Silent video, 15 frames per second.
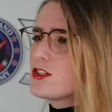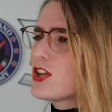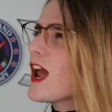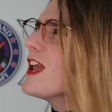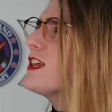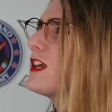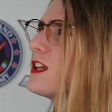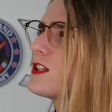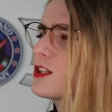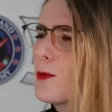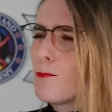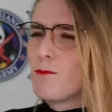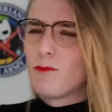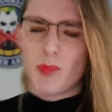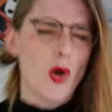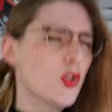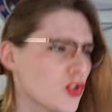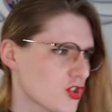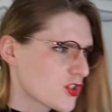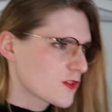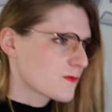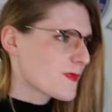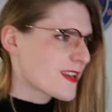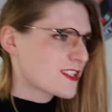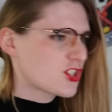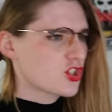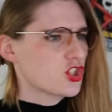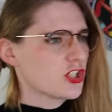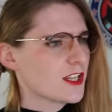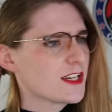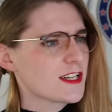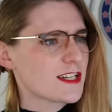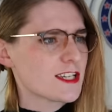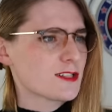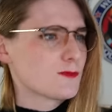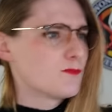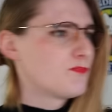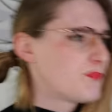Taking the bonds of masculinity and